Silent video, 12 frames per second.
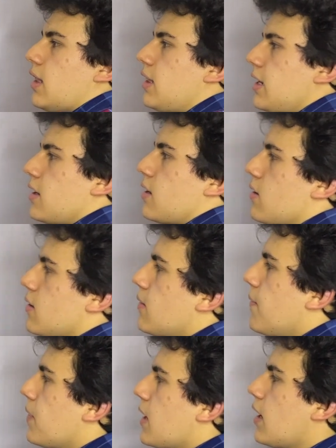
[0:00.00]
linear,
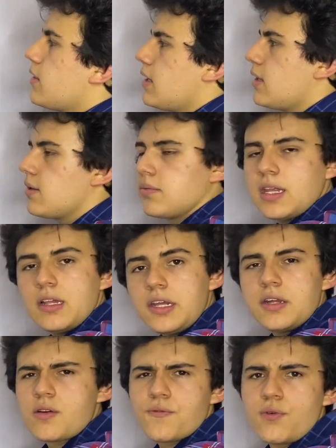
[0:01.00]
the
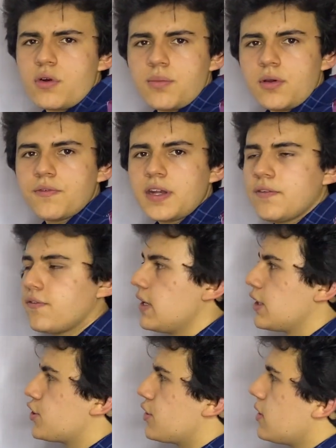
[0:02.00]
linear form of any
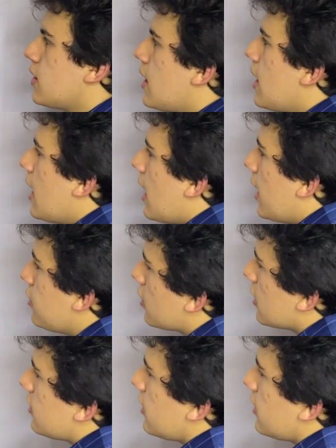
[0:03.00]
function. And you can see